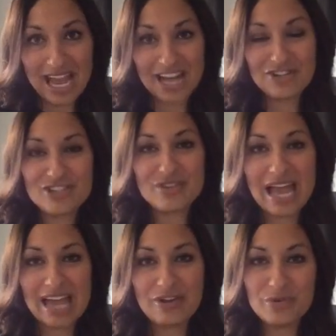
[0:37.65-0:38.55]
I just
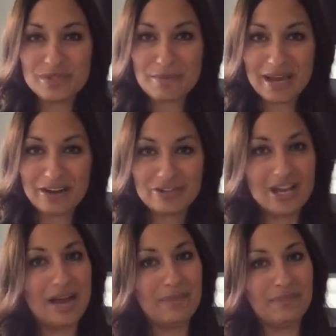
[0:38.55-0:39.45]
knew it was a matter of
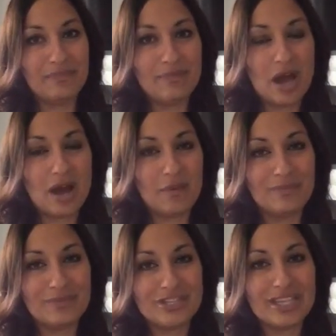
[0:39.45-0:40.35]
time
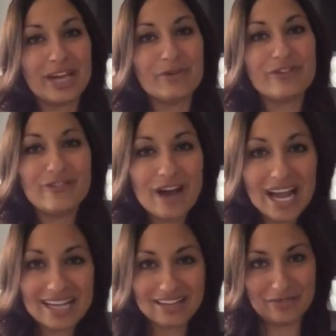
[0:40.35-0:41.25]
um, till I would
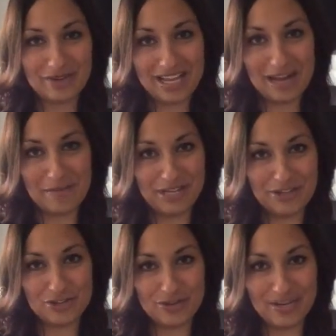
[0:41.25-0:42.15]
find the right company
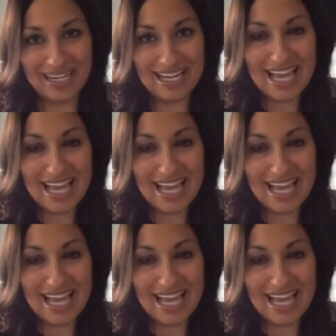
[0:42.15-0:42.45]
to join.